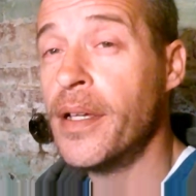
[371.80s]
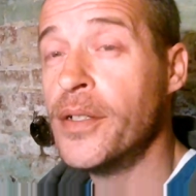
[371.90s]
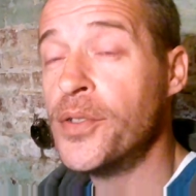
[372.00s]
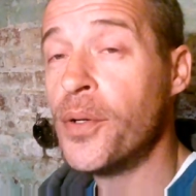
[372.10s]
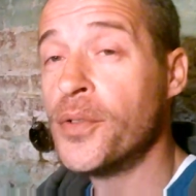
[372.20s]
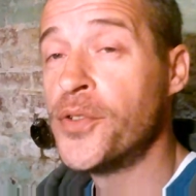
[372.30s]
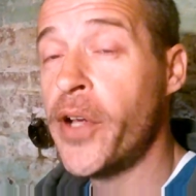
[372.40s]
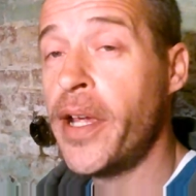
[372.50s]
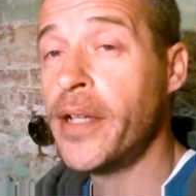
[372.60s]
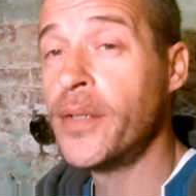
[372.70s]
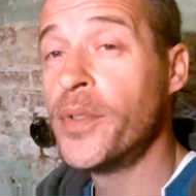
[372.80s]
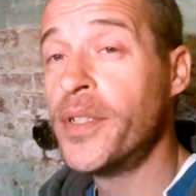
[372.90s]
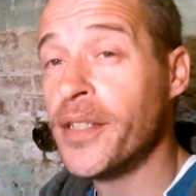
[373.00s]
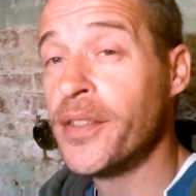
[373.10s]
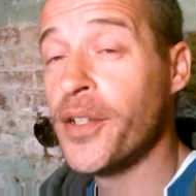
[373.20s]
Joel Drain would
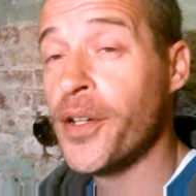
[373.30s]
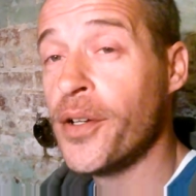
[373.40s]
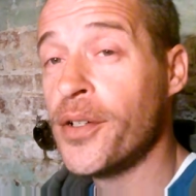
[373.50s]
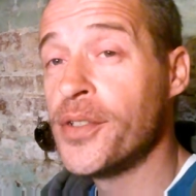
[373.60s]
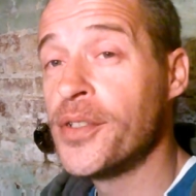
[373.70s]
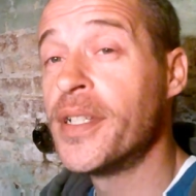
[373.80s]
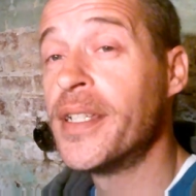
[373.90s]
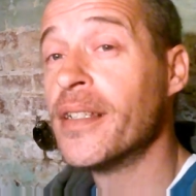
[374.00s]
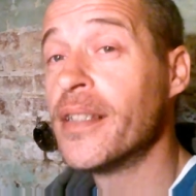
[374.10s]
get the urge to kill